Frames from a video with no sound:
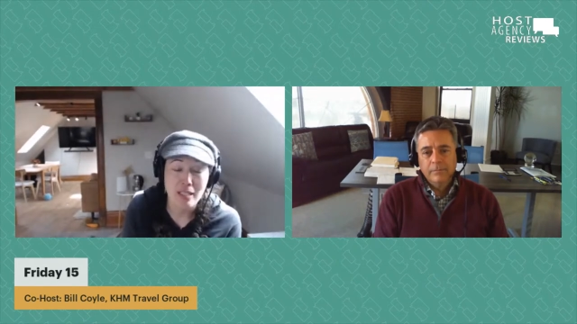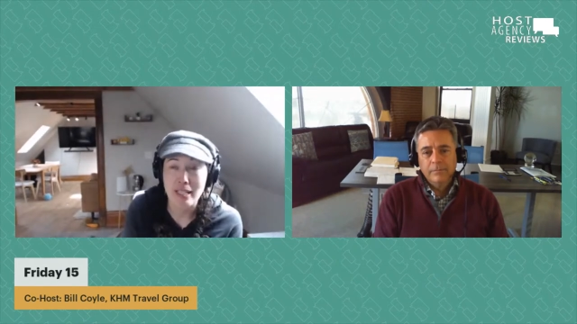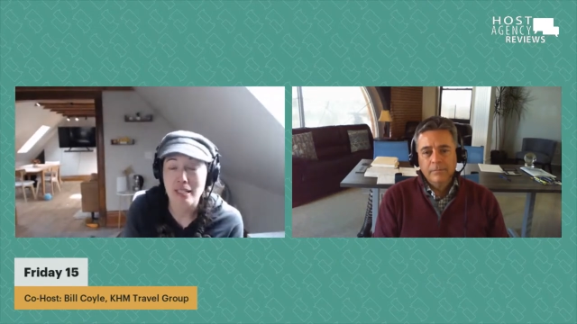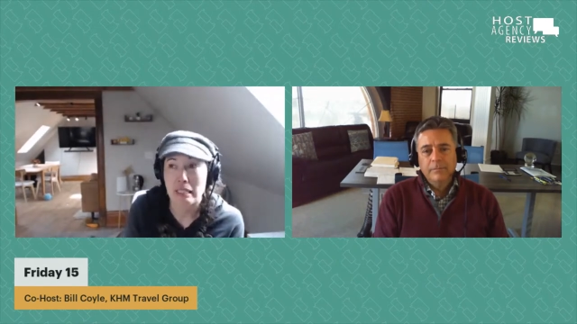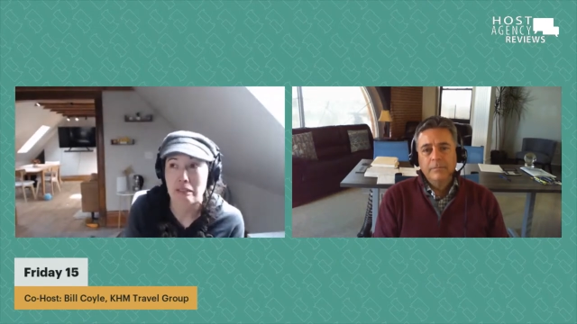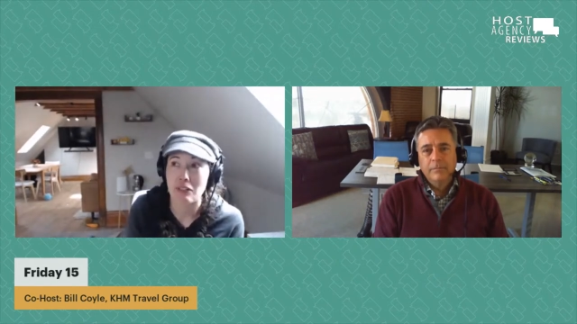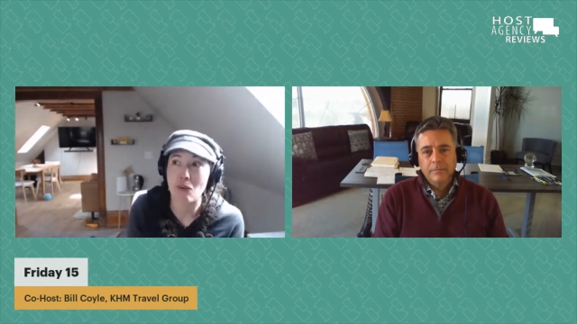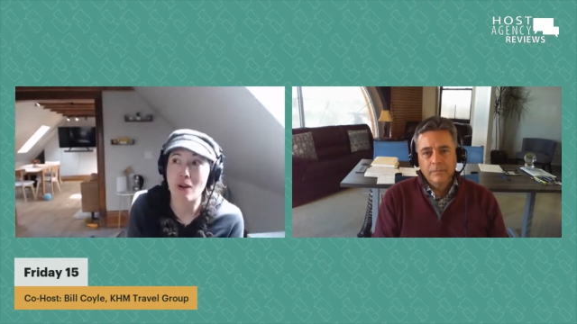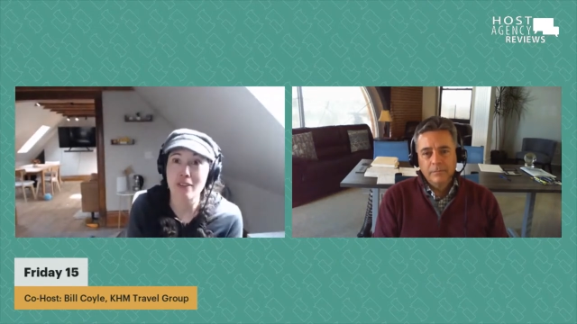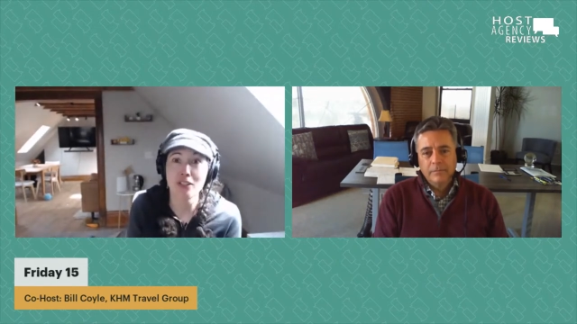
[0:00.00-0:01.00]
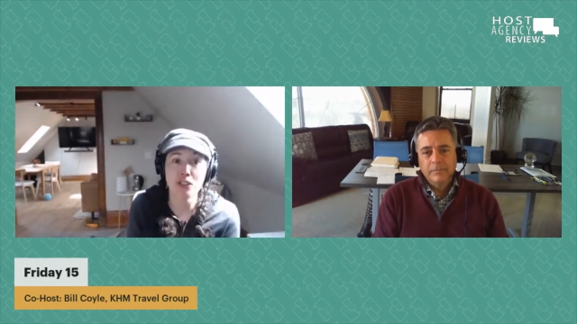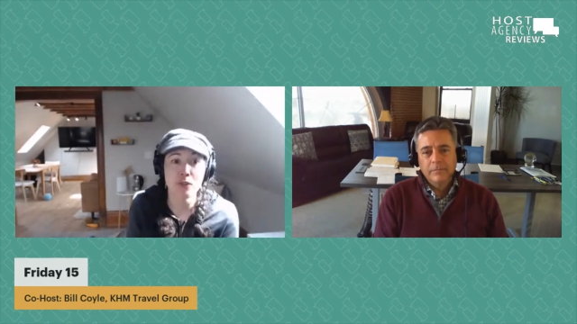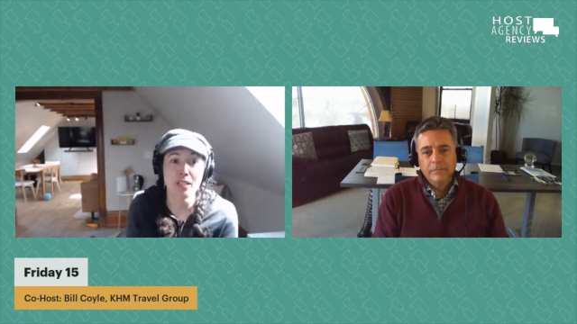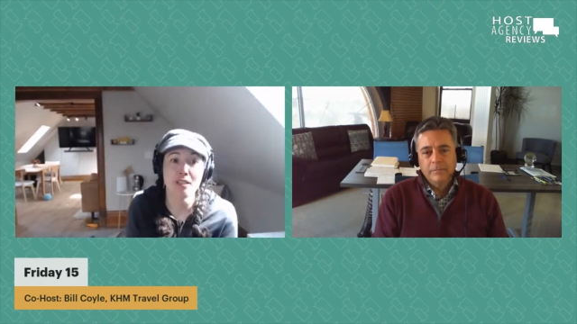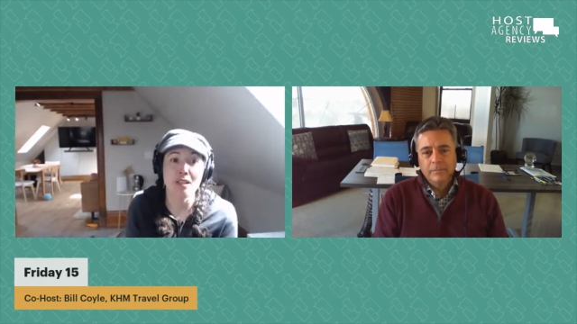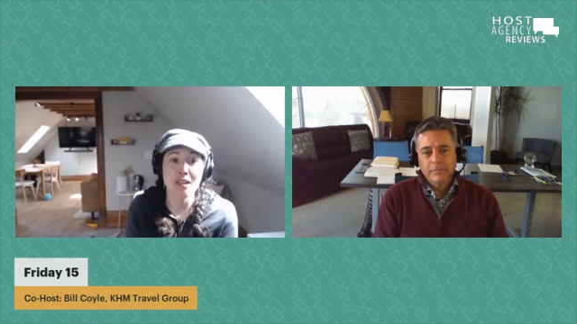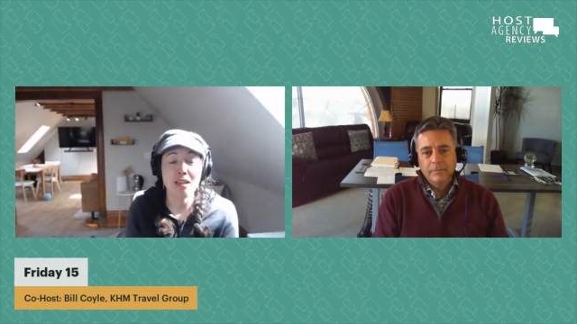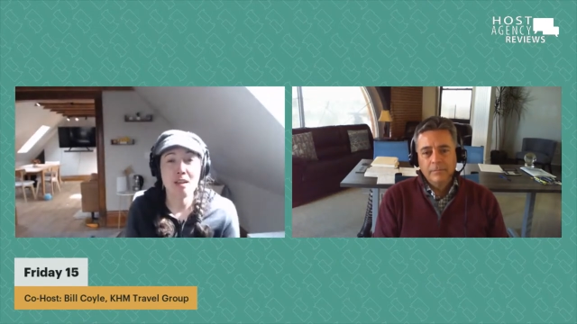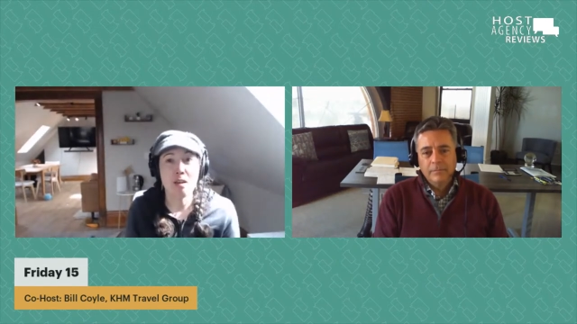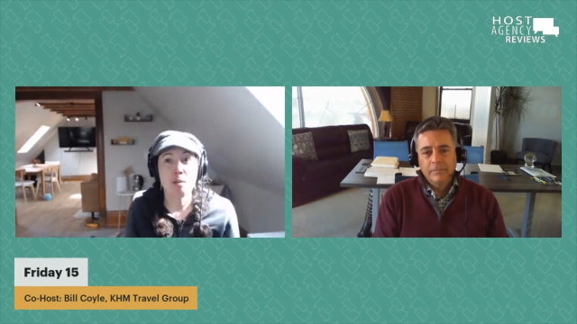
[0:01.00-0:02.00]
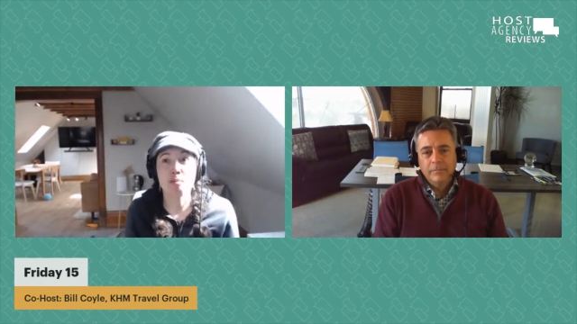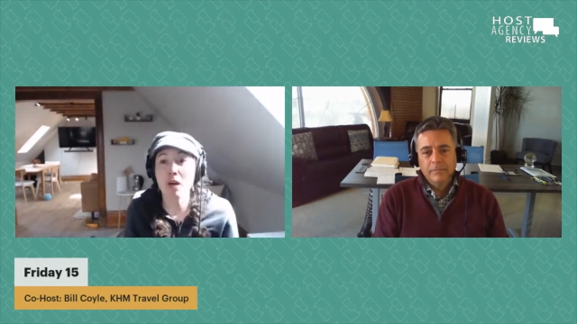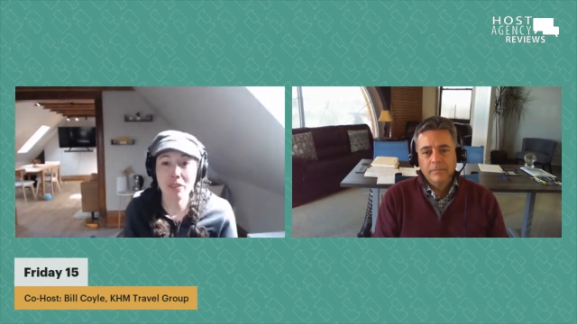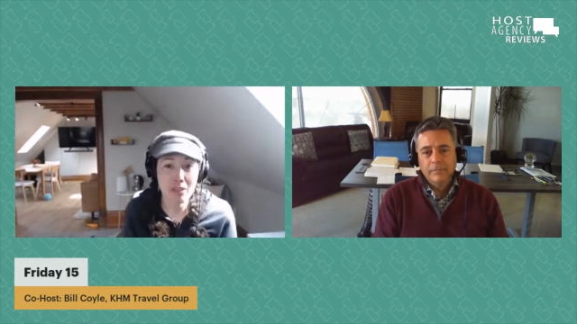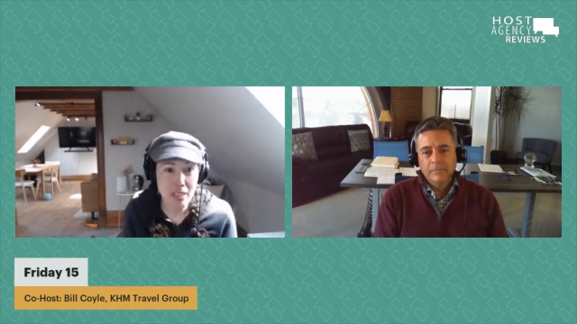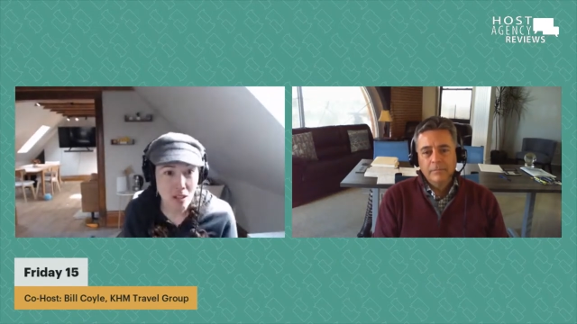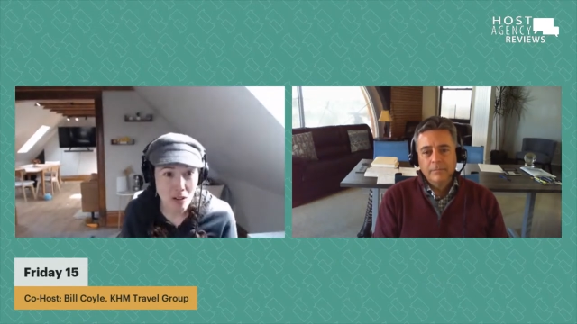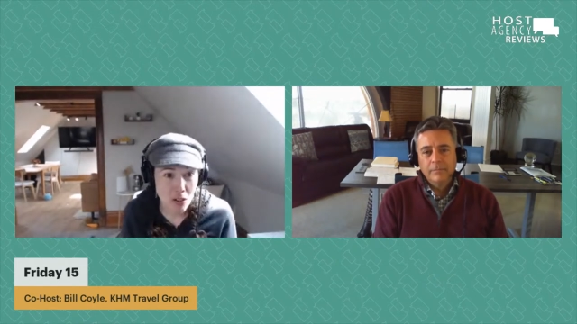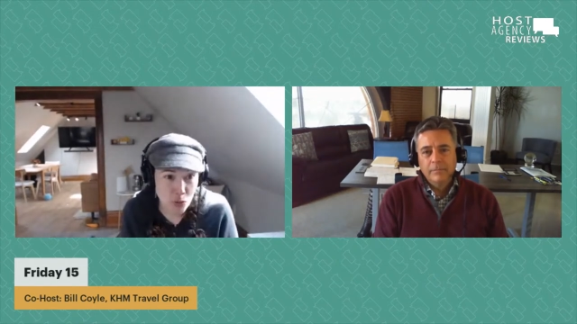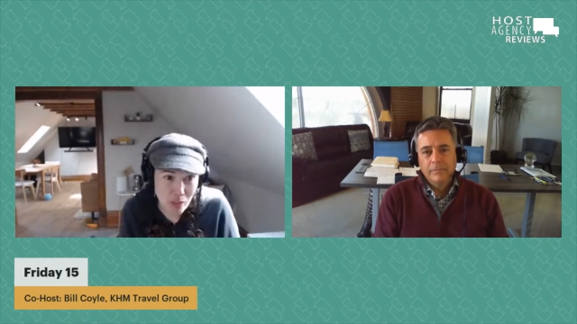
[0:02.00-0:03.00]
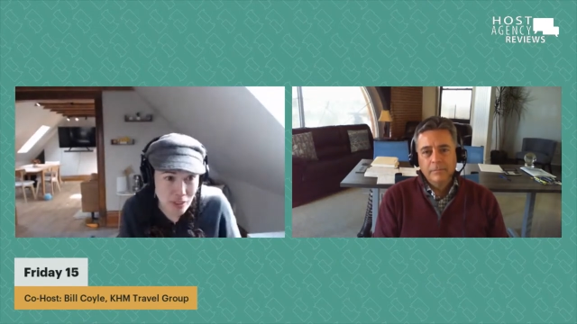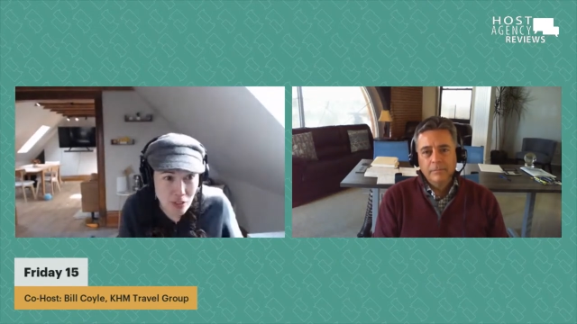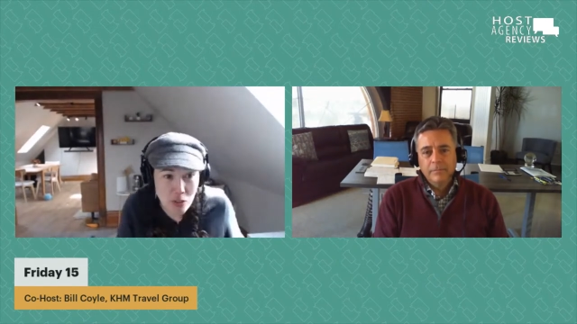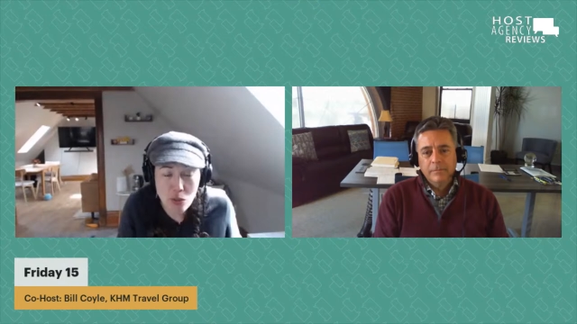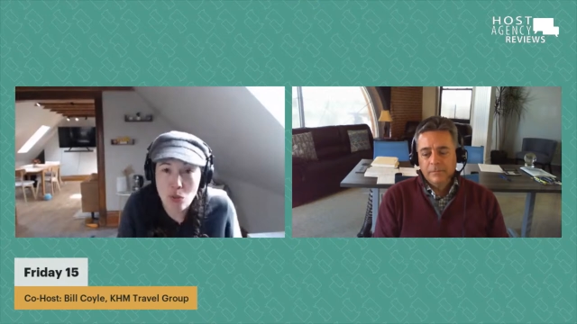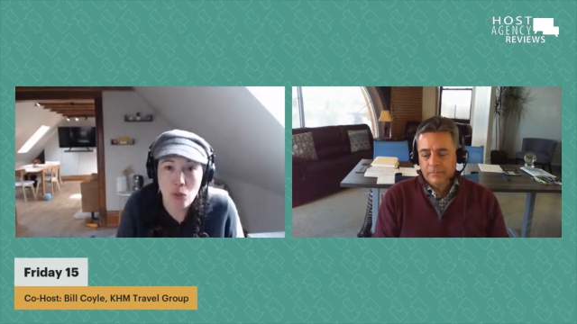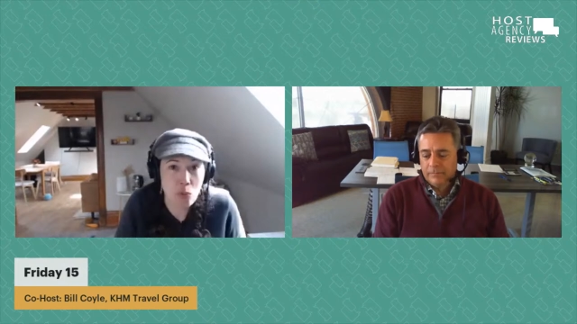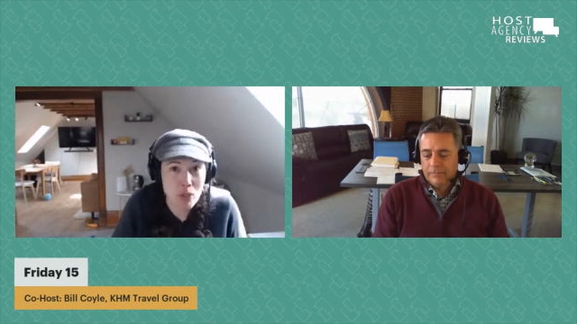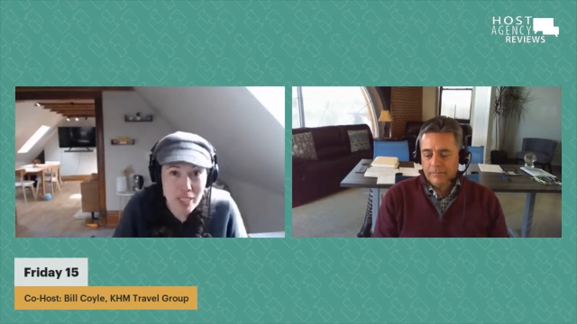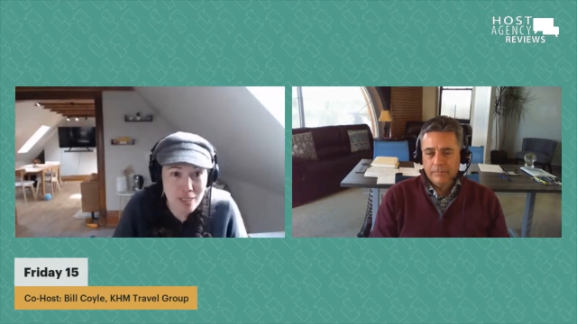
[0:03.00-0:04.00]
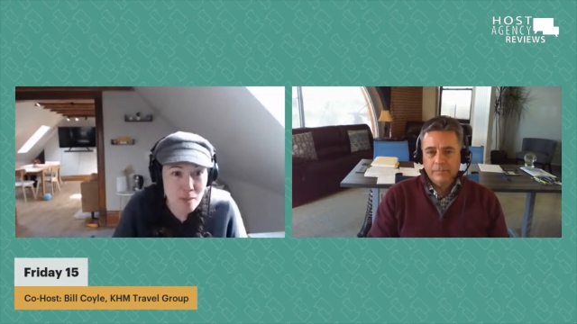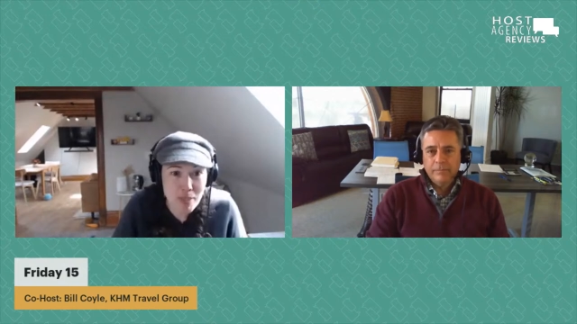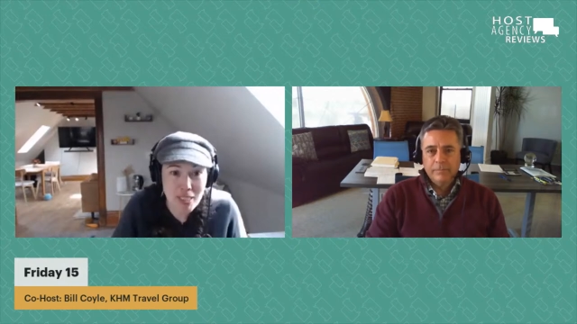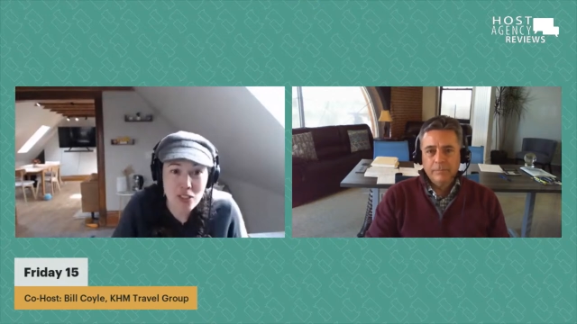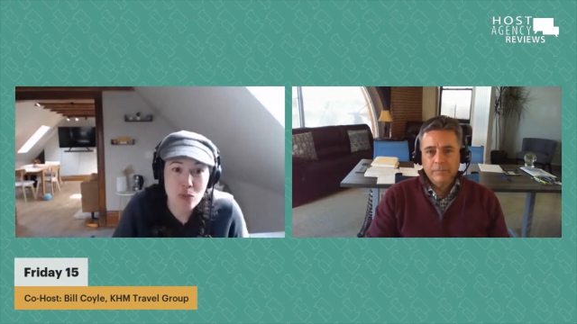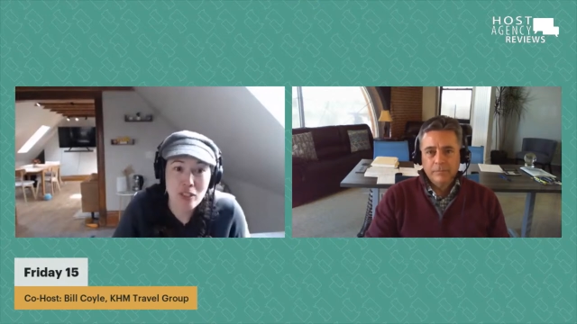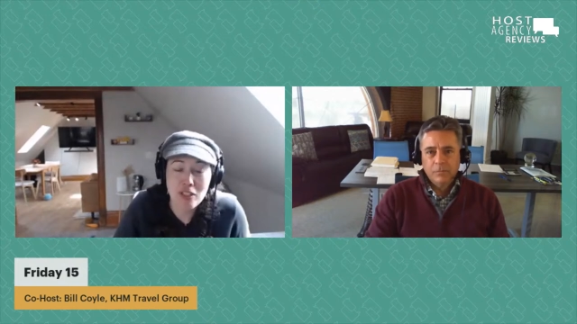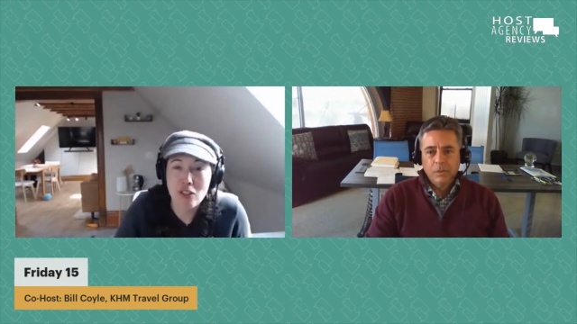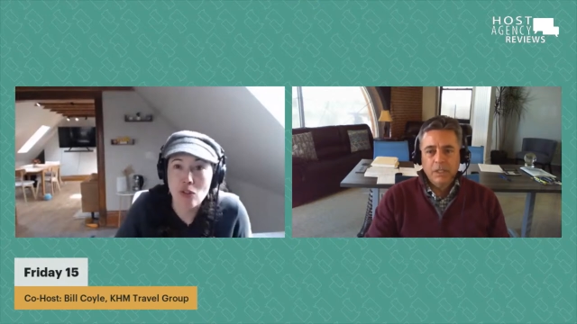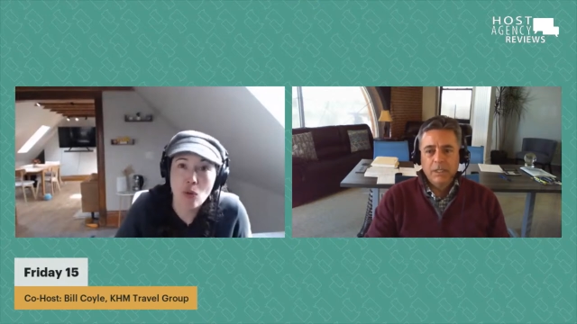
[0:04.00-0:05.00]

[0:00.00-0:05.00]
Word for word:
Speaker 1: Like, you know, are they doing monthly calls with you or weekly meetings with you?